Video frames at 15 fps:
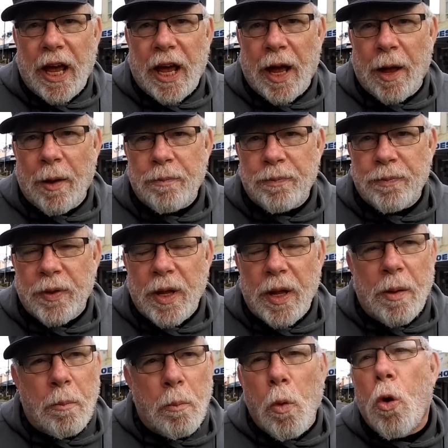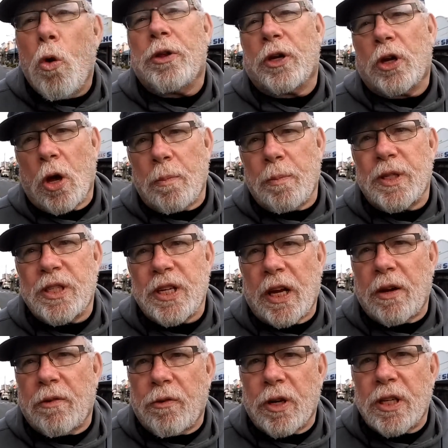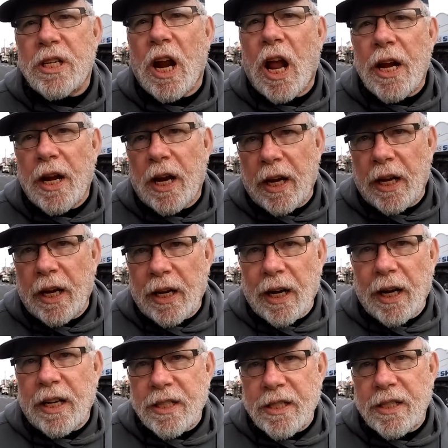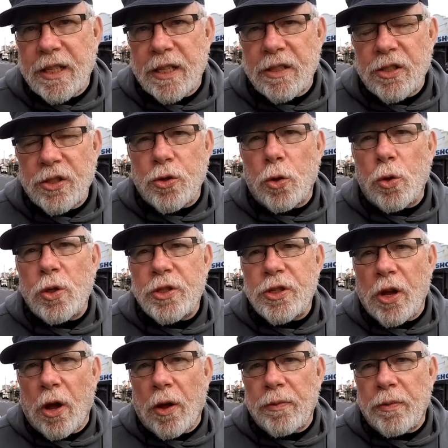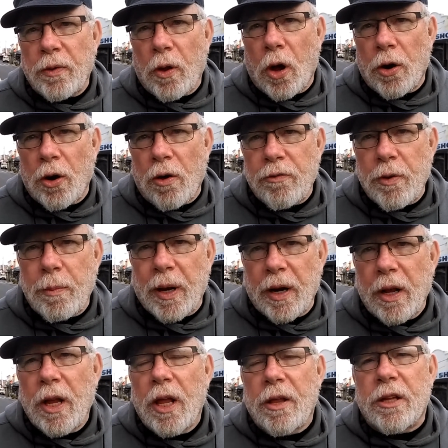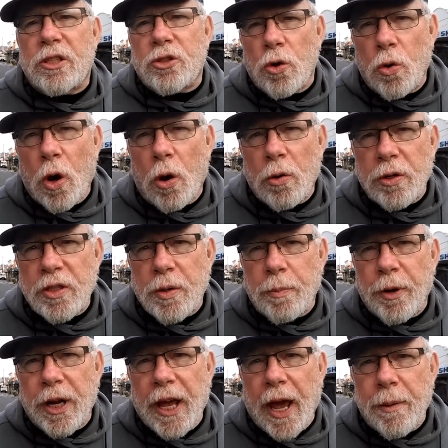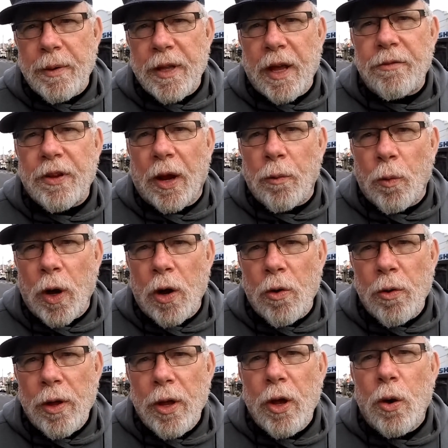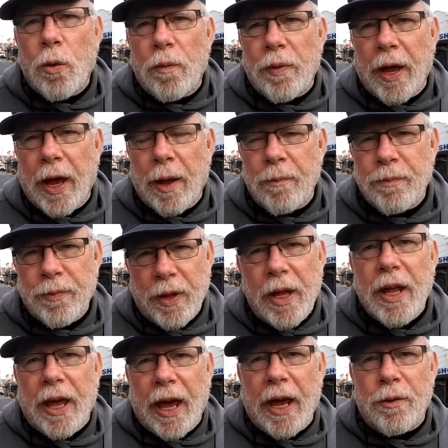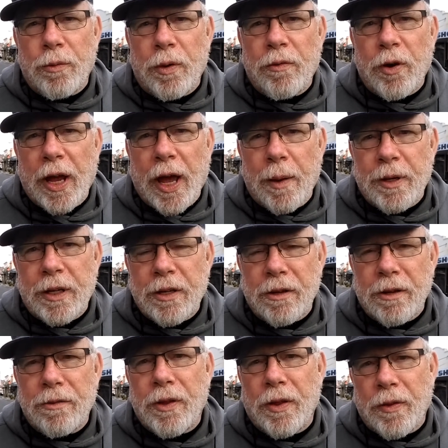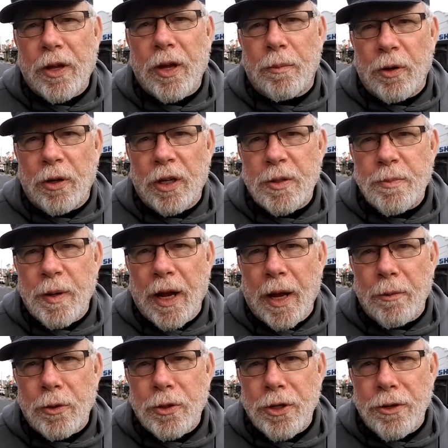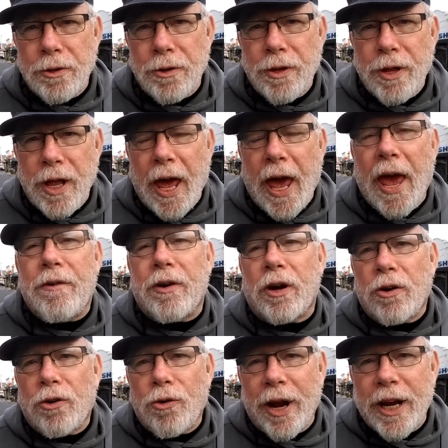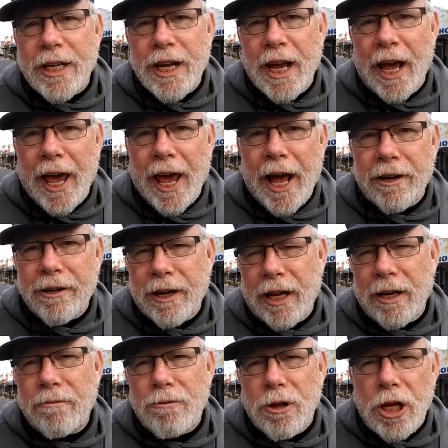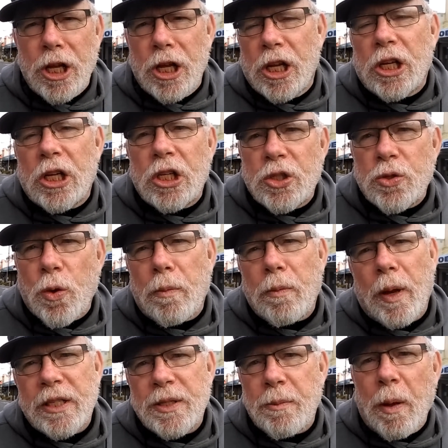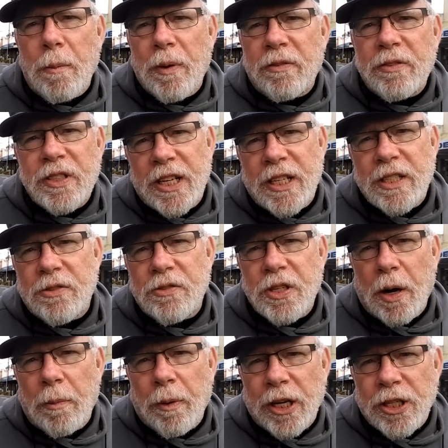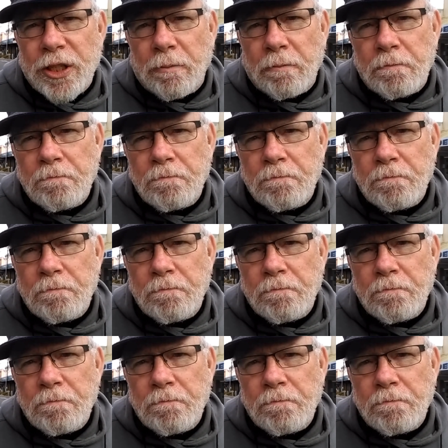Um, more than compensated for a slightly less stalls on, on offer, but the stall holders are pretty happy, they've done well, um, and we're very happy to, that the community's been able to have a great day out and swap a, a bit of sense of celebration.